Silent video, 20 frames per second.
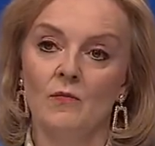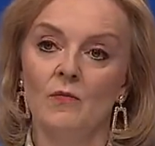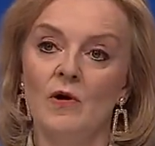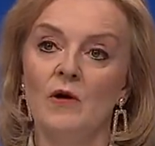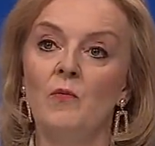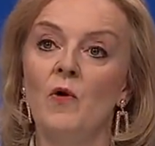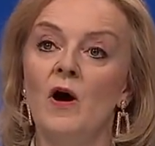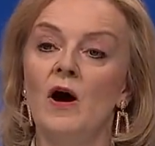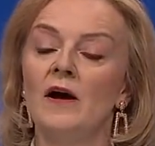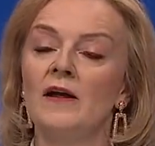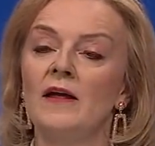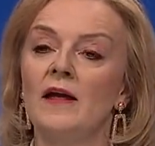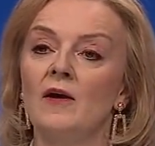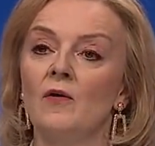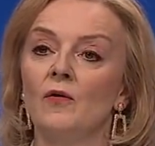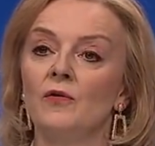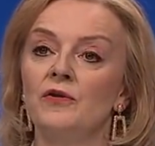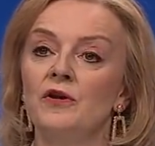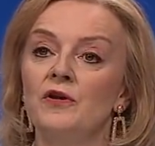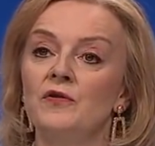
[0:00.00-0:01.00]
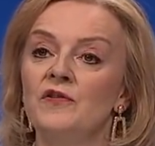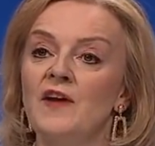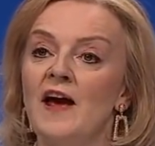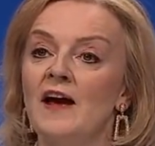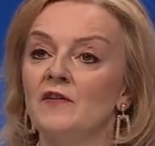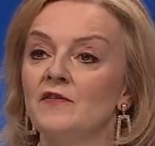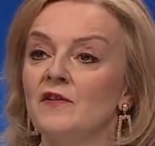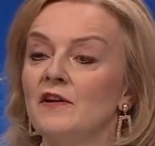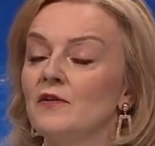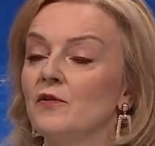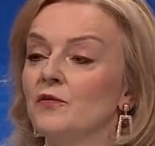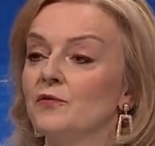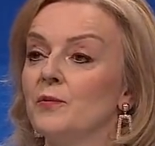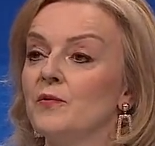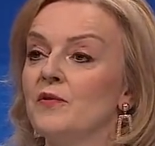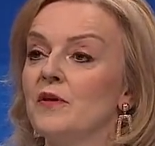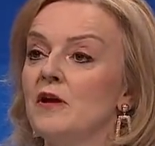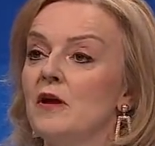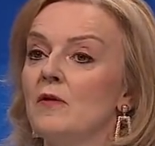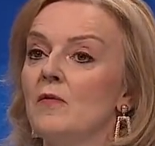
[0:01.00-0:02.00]
We're working on new tech deals
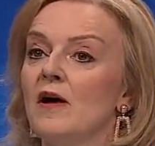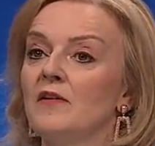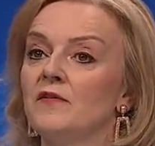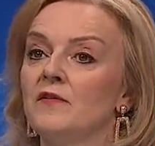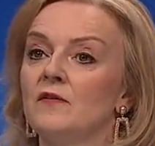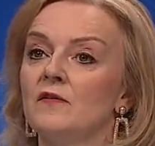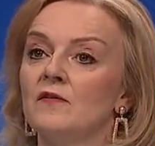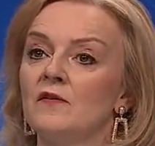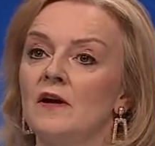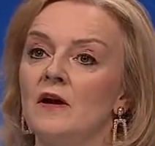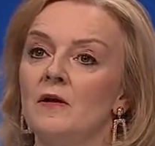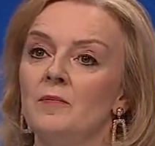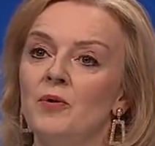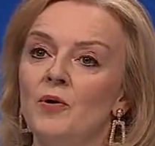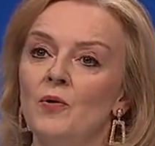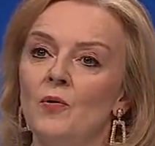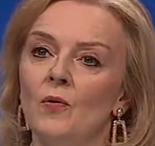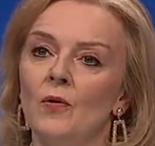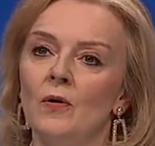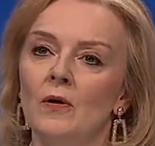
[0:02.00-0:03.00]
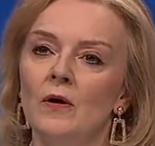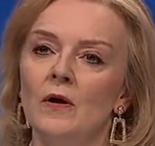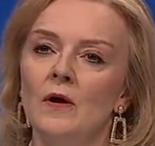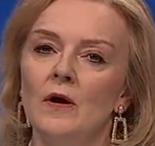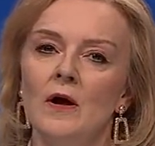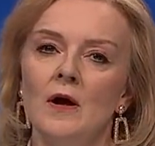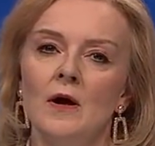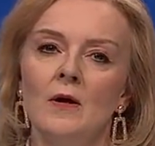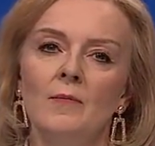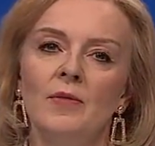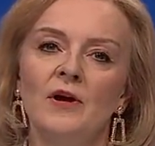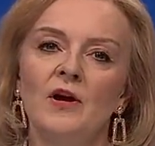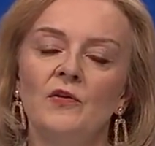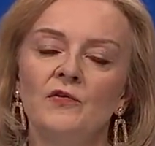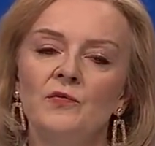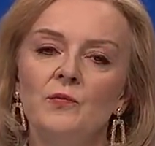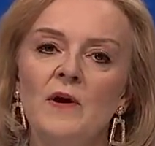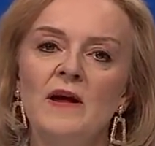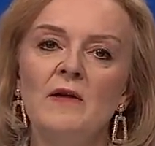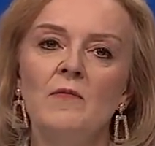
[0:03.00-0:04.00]
with the US and Singapore
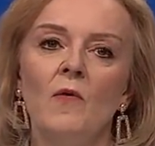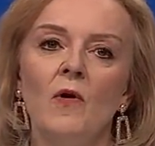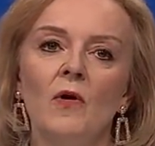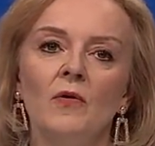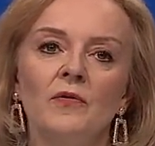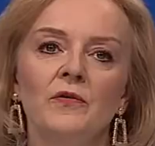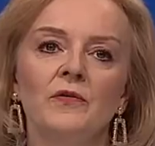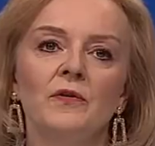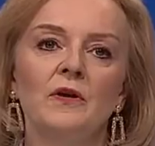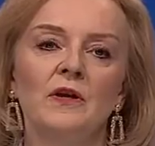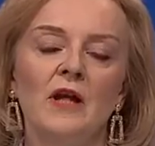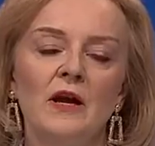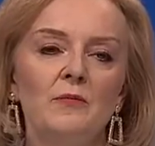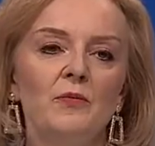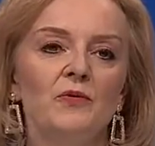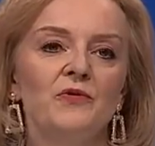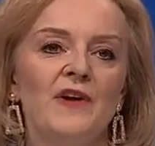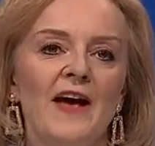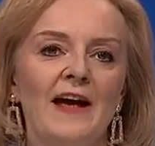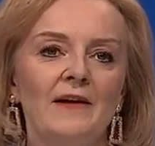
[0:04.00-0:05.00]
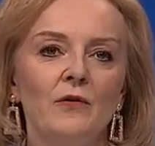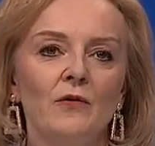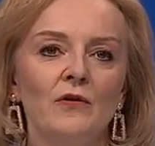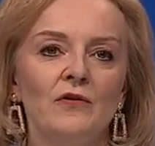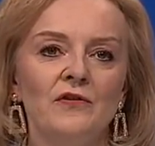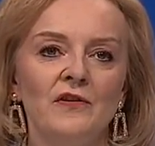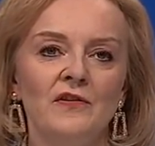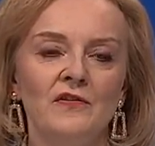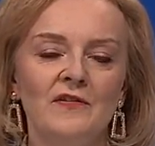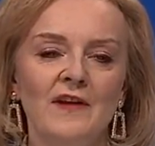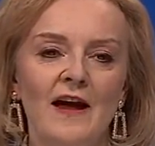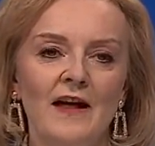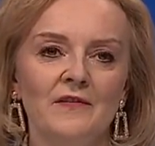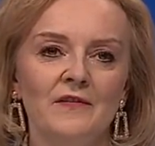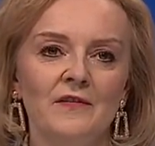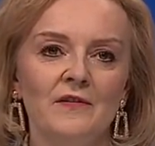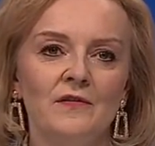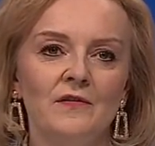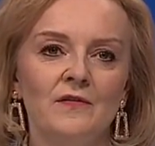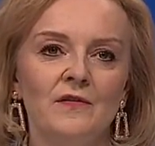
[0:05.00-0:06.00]
because we want global technology
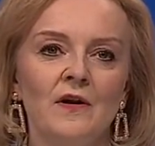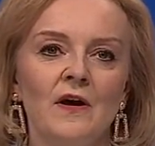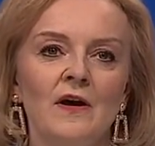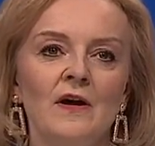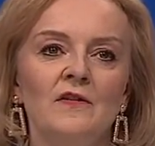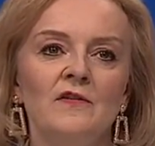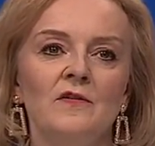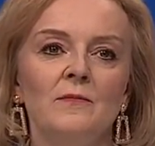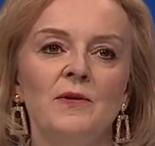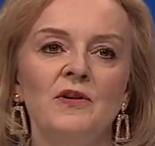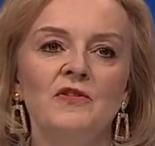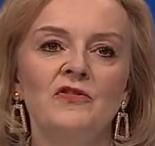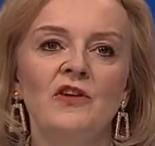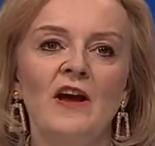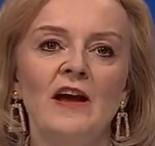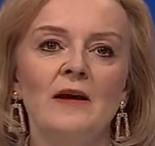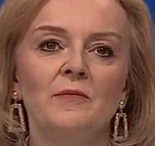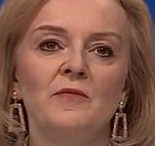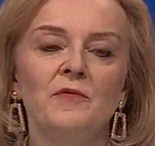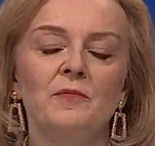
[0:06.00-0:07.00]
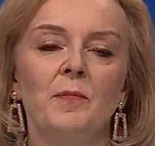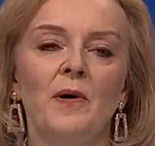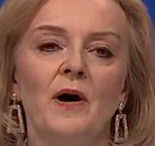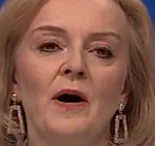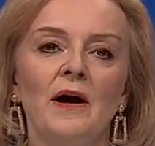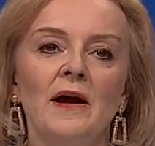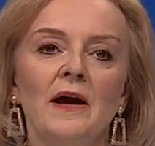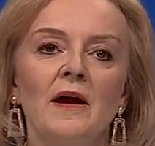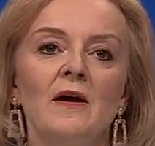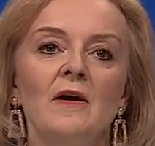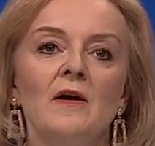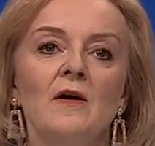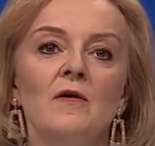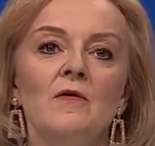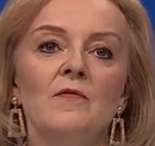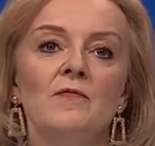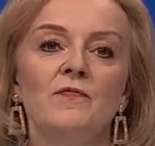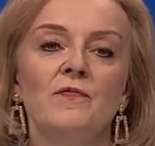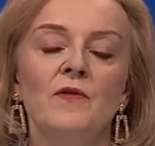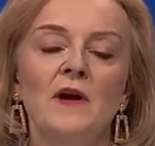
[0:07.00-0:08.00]
standards to be shaped by
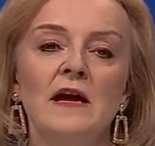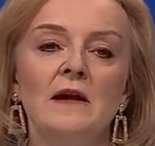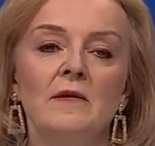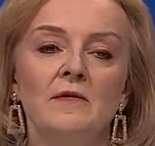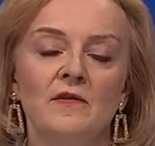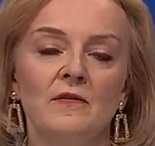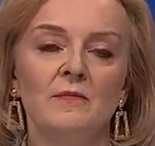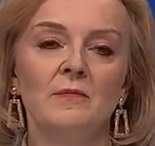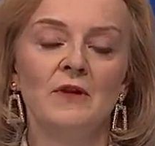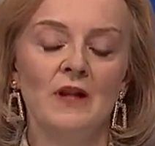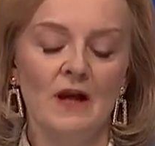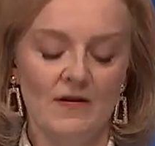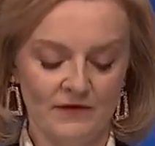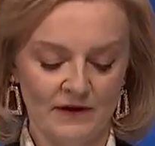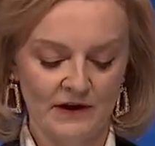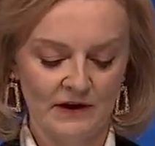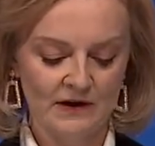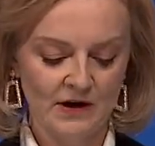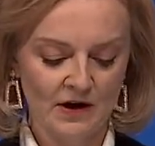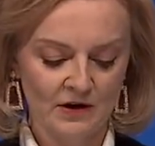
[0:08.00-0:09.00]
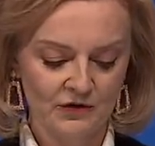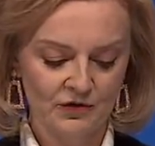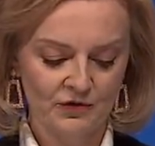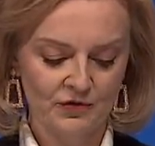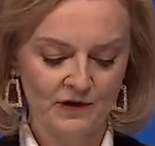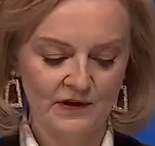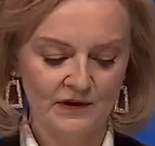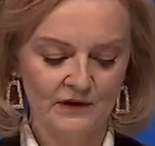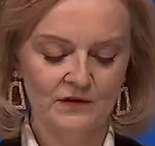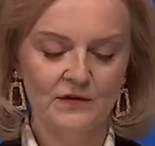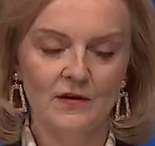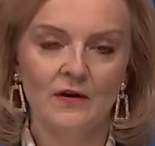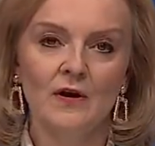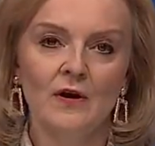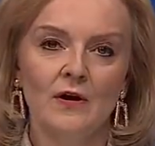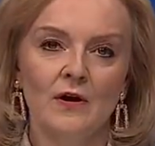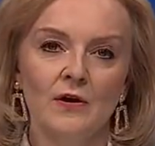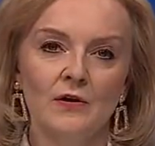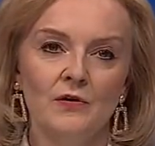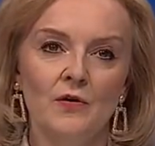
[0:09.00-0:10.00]
freedom-loving countries,
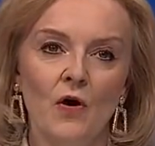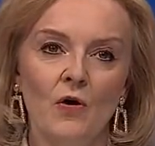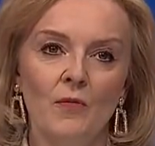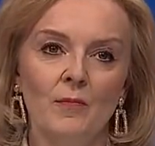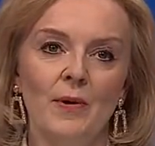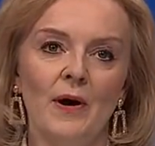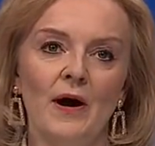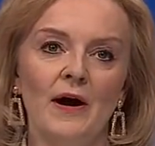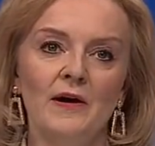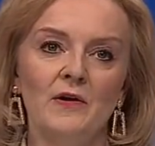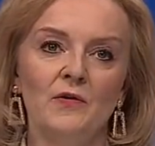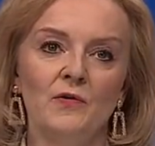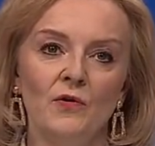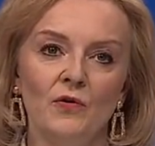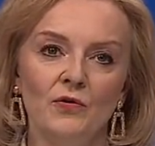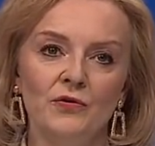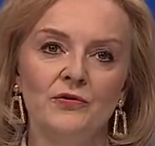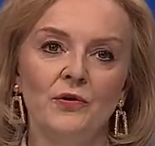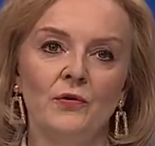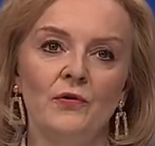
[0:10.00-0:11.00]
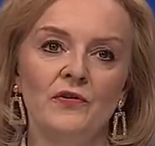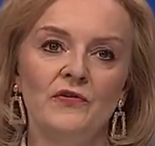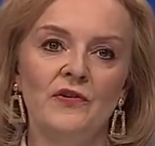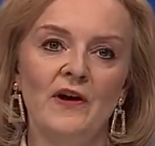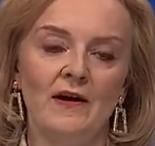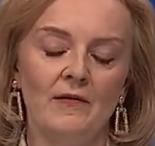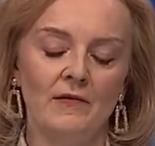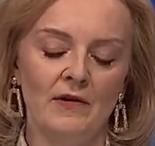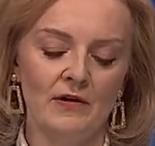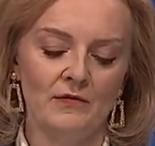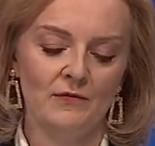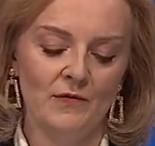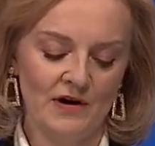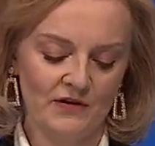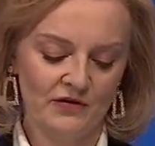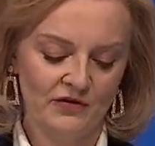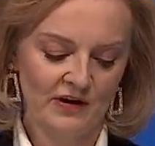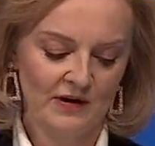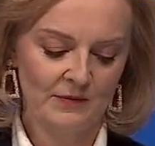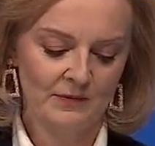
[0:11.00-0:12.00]
not by authoritarian
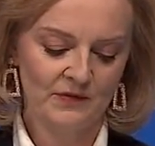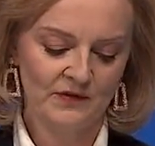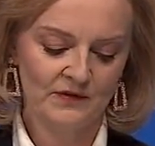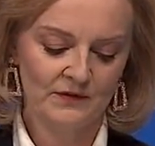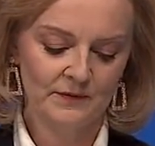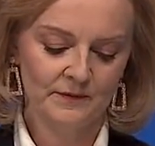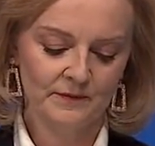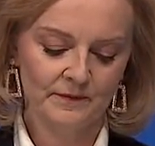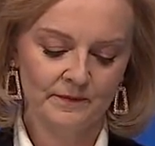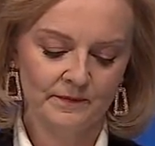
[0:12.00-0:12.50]
regimes.